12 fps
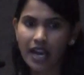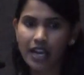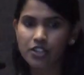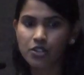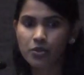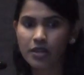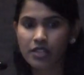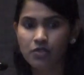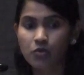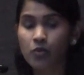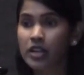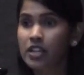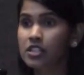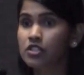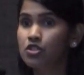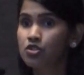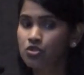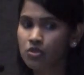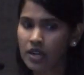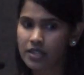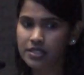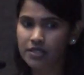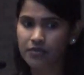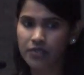And you can
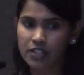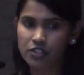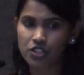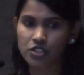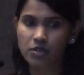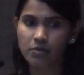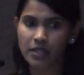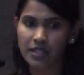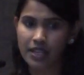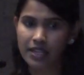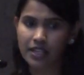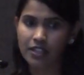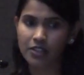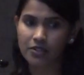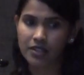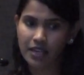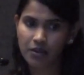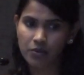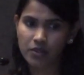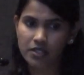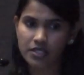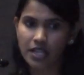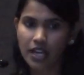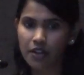reconstruct functional molecular
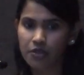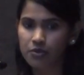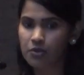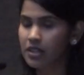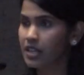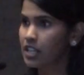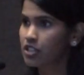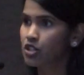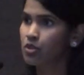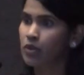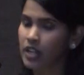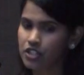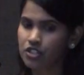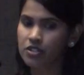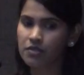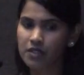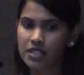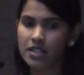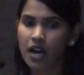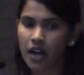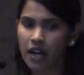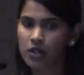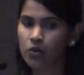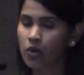networks through the integration of these
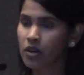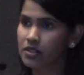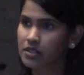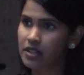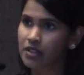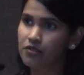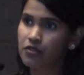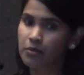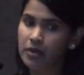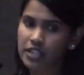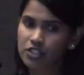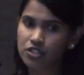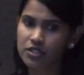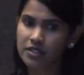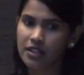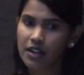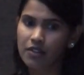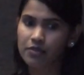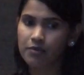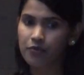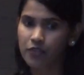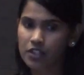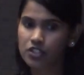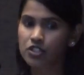high-quality information from
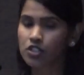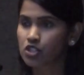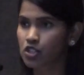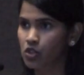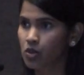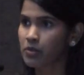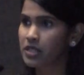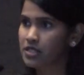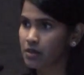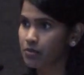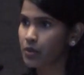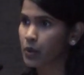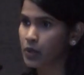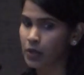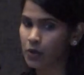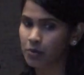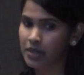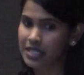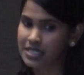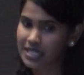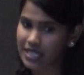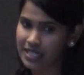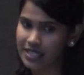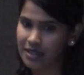functional genomics and proteomic
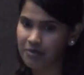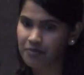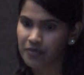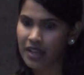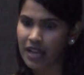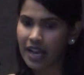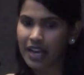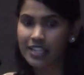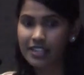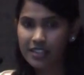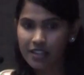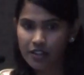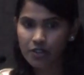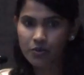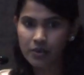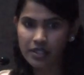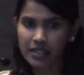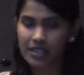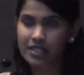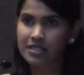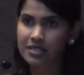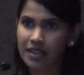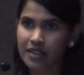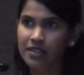data. And another really
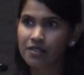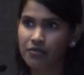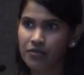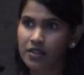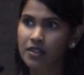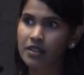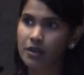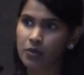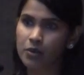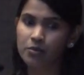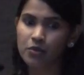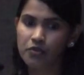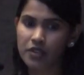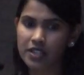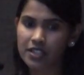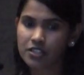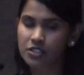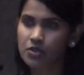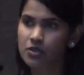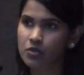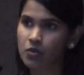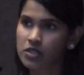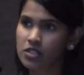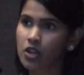exciting field that we're moving into is
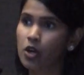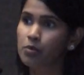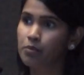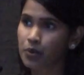what's called